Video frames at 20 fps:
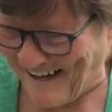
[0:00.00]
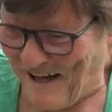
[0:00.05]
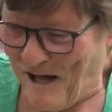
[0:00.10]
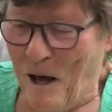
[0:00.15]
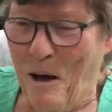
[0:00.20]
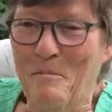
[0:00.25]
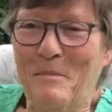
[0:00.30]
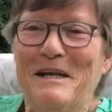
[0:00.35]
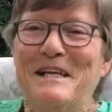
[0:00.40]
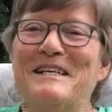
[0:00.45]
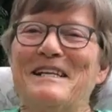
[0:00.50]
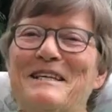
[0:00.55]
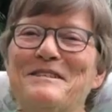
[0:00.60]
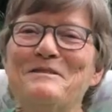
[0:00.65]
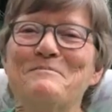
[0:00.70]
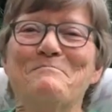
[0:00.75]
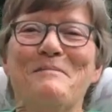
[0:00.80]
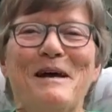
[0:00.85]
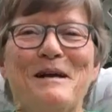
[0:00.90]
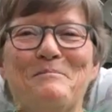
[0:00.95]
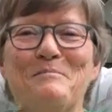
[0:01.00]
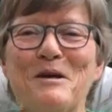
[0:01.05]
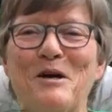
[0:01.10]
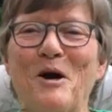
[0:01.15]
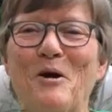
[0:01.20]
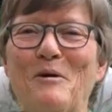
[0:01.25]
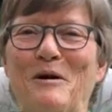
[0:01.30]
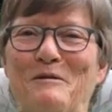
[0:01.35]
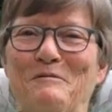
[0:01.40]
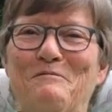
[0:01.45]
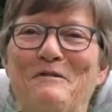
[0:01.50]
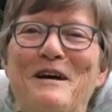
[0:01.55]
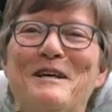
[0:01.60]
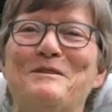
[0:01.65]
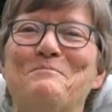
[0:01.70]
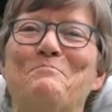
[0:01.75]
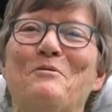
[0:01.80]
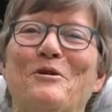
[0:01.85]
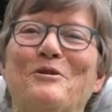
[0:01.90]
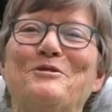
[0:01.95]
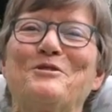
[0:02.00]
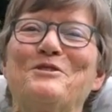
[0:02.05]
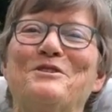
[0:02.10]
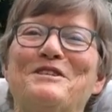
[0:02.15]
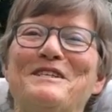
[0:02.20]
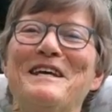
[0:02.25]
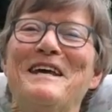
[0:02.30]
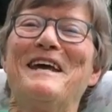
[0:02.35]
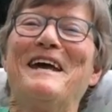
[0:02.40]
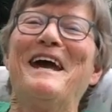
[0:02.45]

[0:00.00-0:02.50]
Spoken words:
It doesn't make me go on Facebook to see.